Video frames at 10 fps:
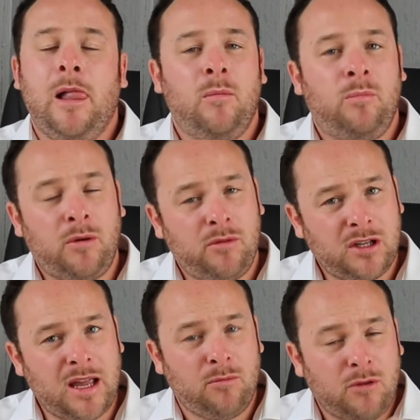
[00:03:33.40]
But
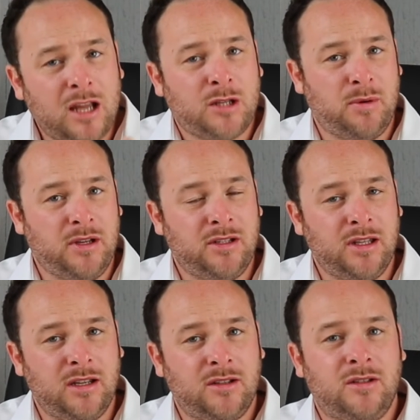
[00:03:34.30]
we're experts in
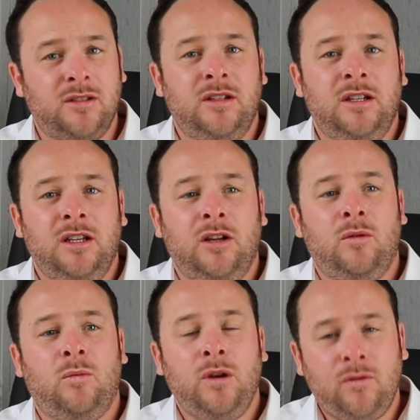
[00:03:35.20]
this.
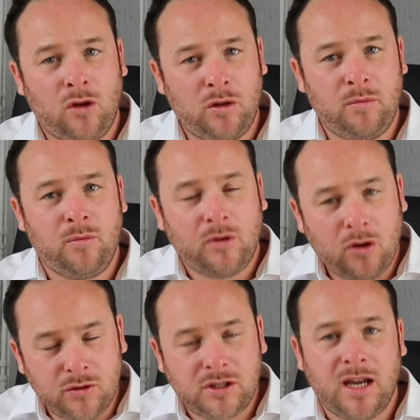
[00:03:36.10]
We've got the
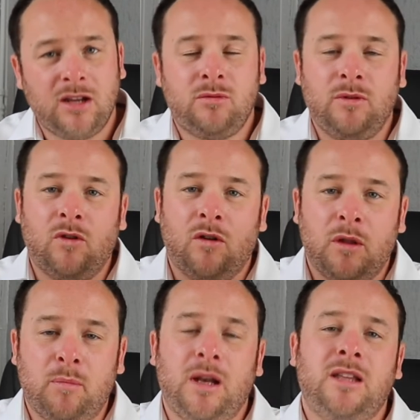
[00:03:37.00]
contacts, we've got the
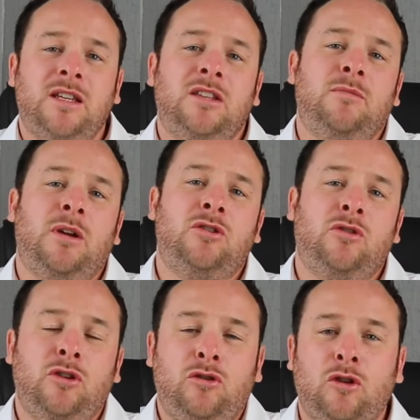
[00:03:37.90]
ability to make sure
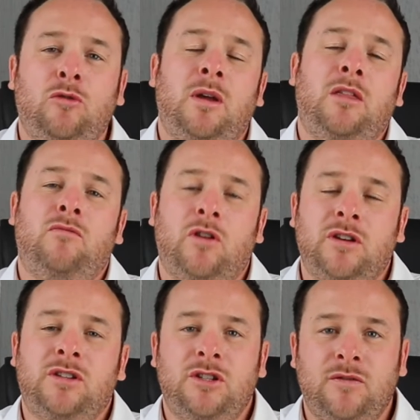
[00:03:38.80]
that you do make the right
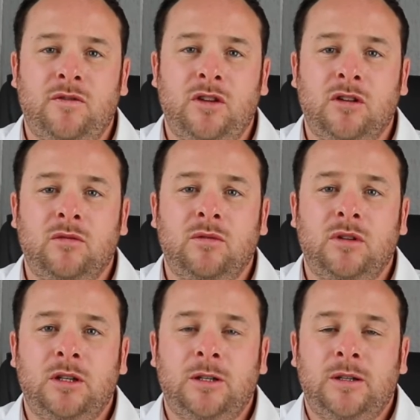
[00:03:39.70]
decision for you.
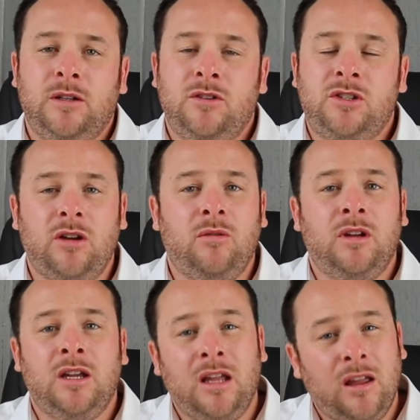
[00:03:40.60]
So,
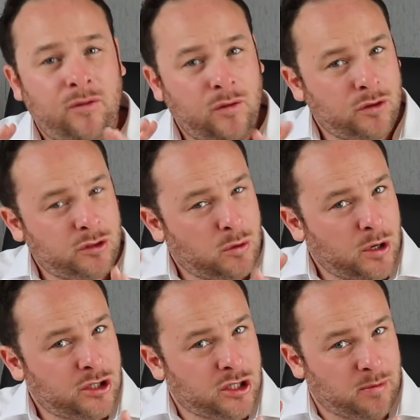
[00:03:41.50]
if you've got some
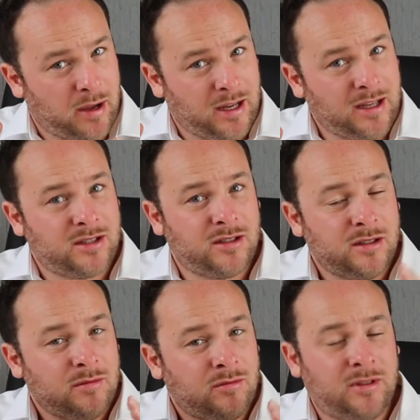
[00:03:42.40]
questions about this,
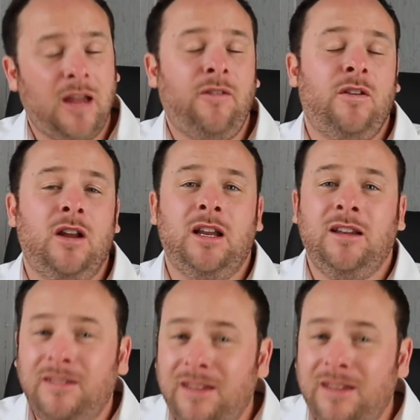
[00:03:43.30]
definitely